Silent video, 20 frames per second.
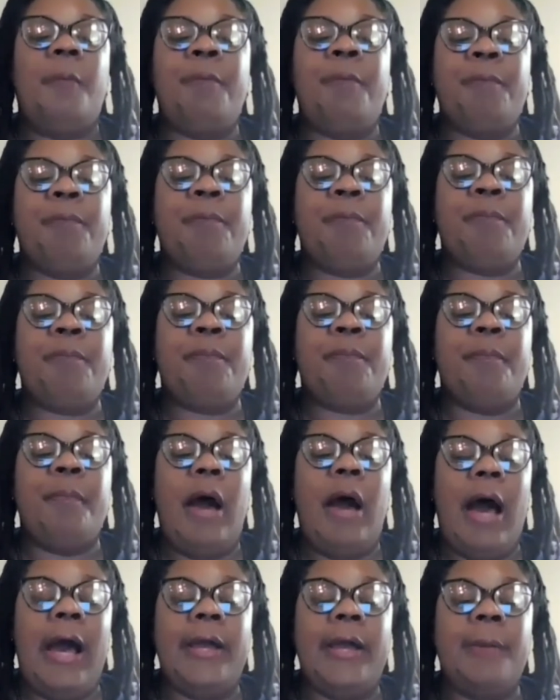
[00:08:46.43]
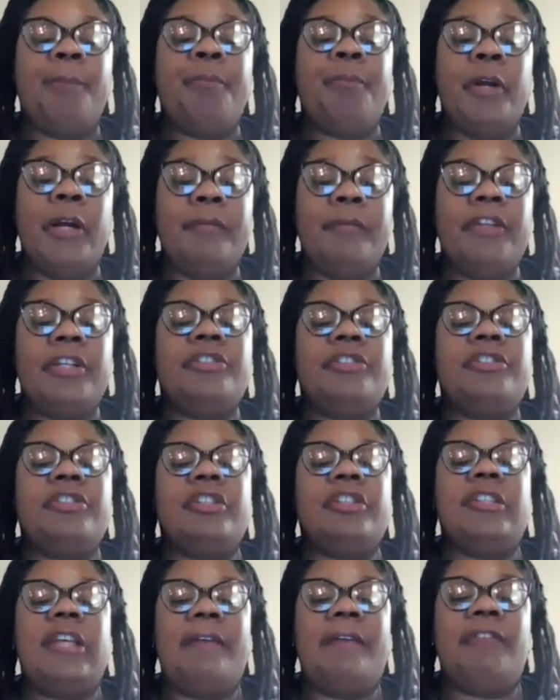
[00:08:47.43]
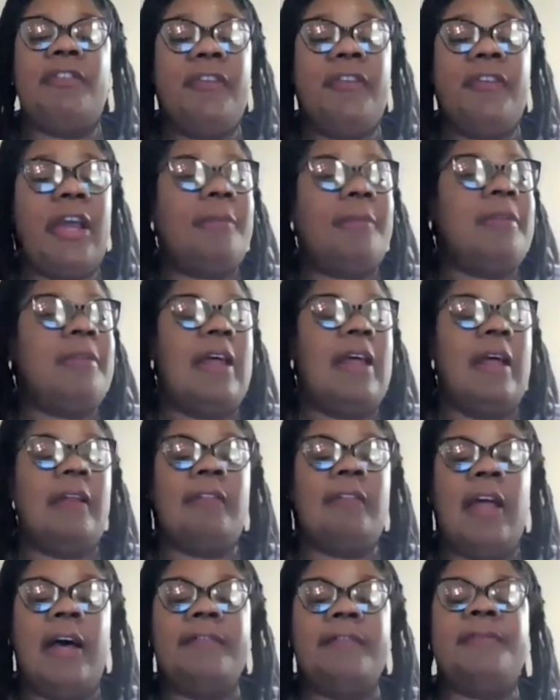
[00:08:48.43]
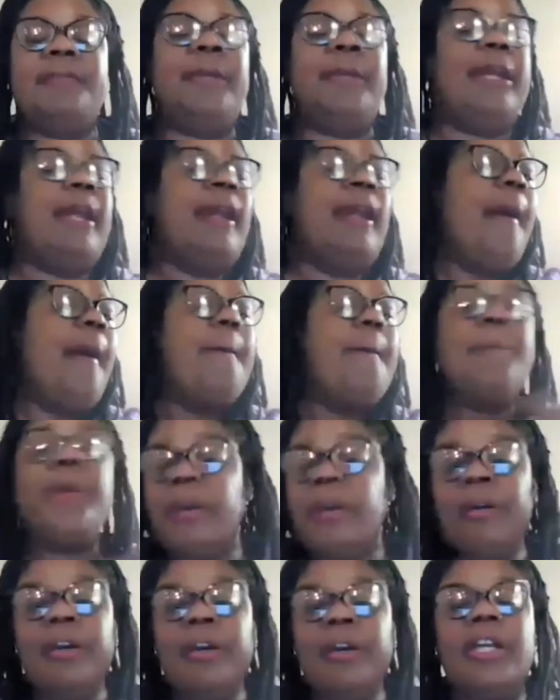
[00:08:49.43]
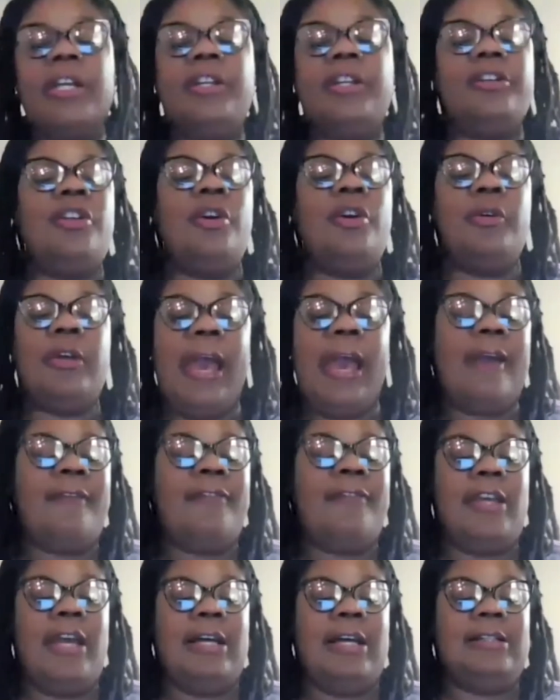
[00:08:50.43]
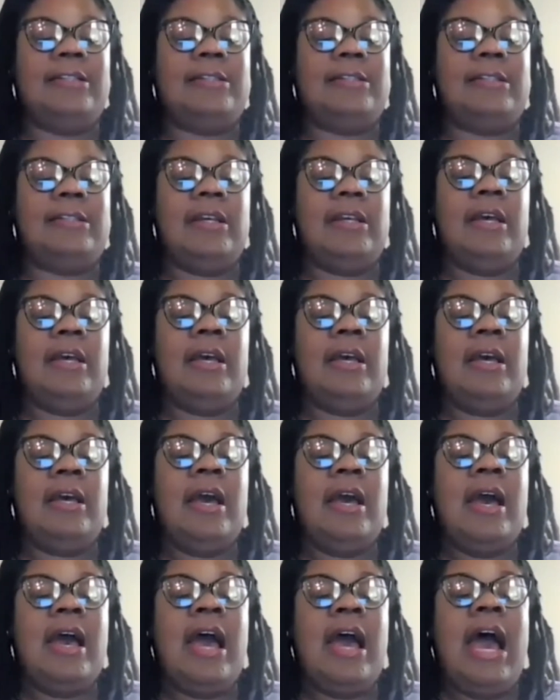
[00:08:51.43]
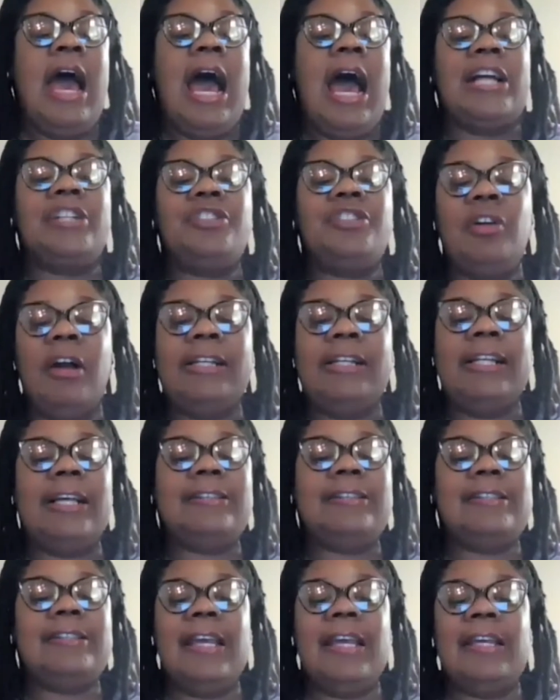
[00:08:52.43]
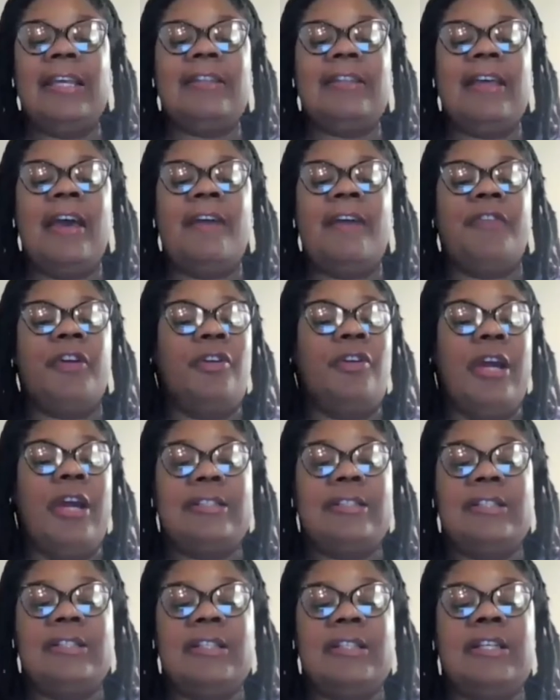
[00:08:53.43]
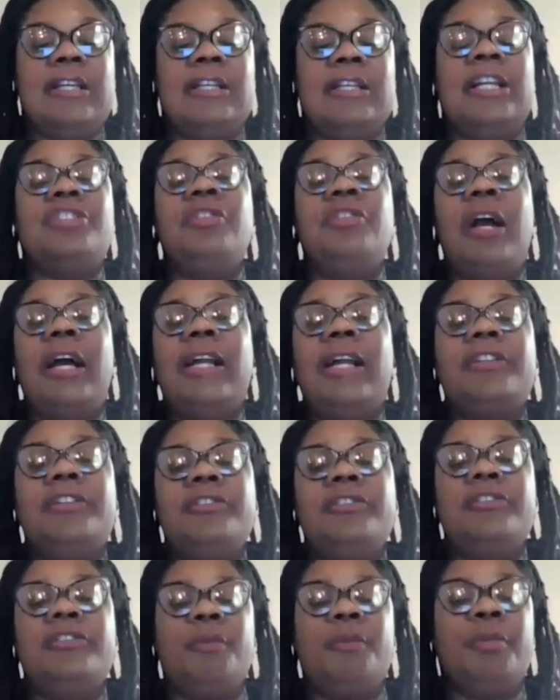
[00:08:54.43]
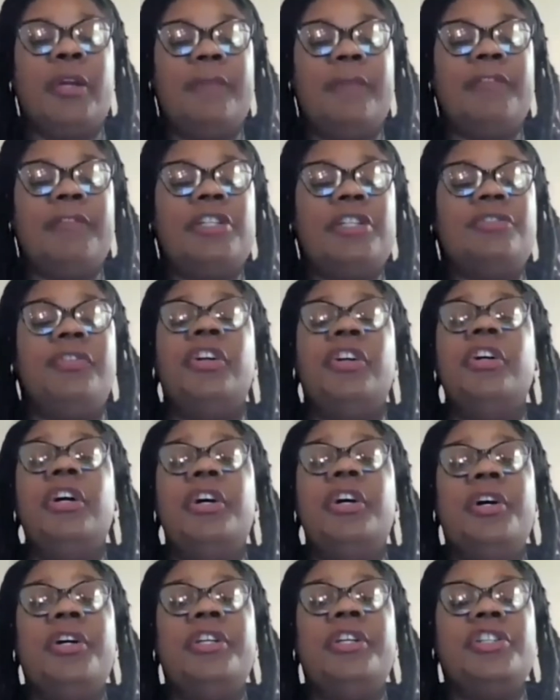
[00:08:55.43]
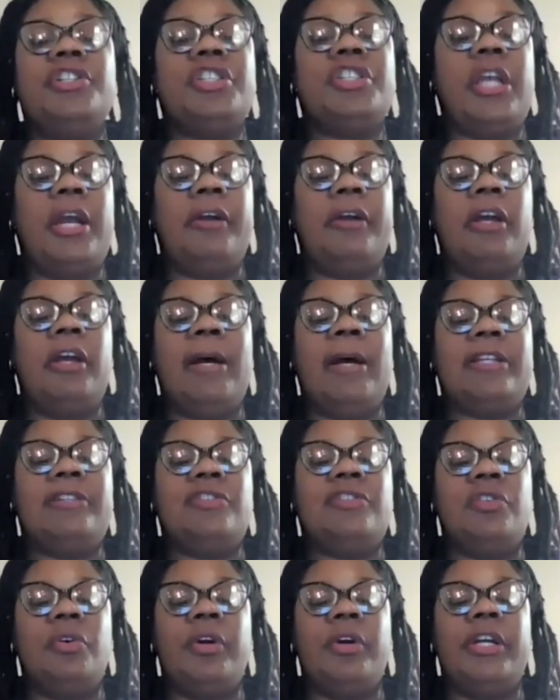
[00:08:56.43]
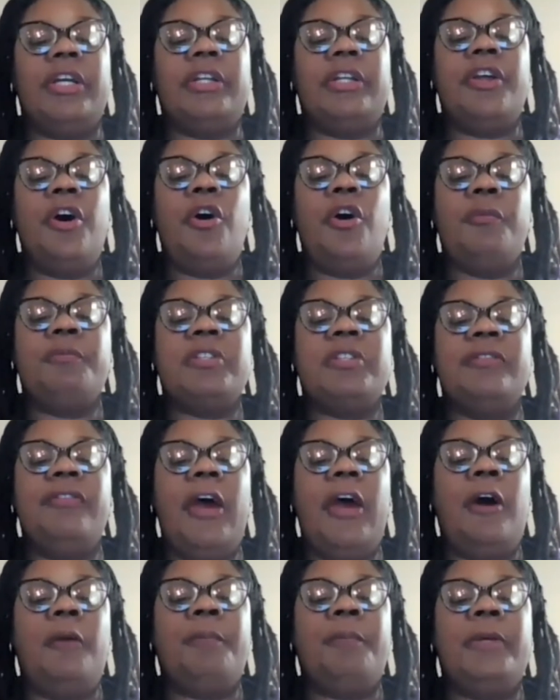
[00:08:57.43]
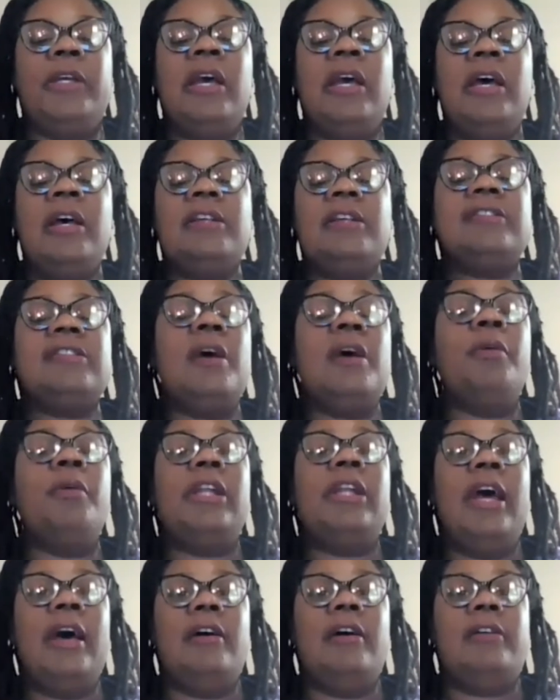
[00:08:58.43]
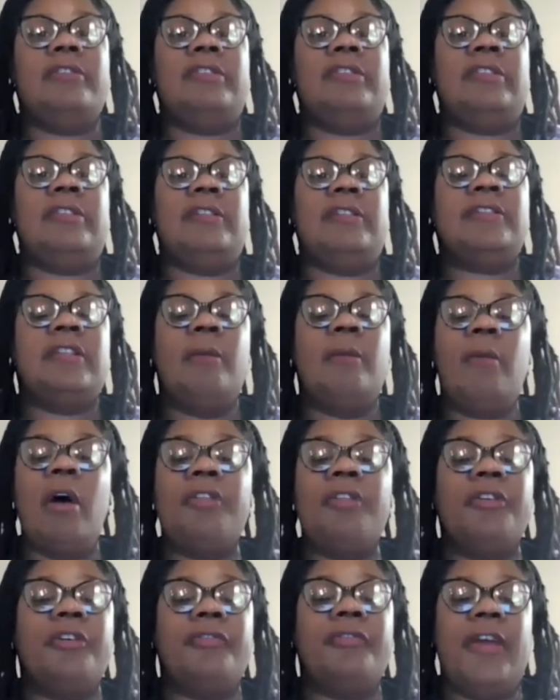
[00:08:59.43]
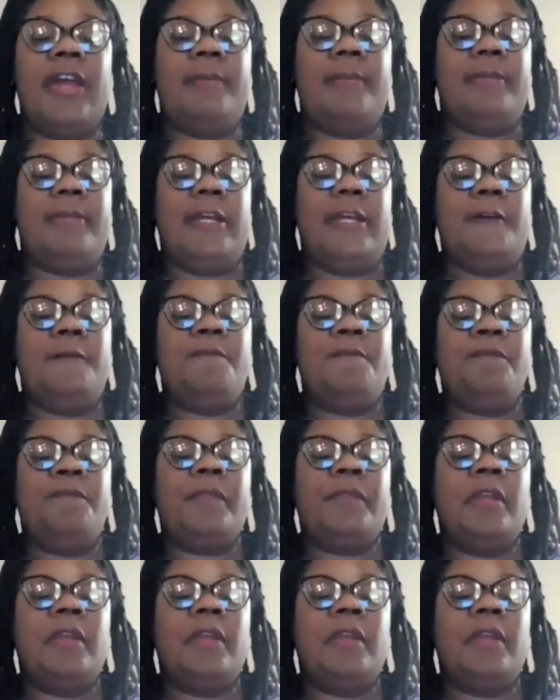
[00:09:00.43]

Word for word: A, I am privileged to have a family that loves me, period, no caveats. I try not to take that for granted, and I try to use the privilege for good, sharing my story in the hopes of helping someone else, some other family.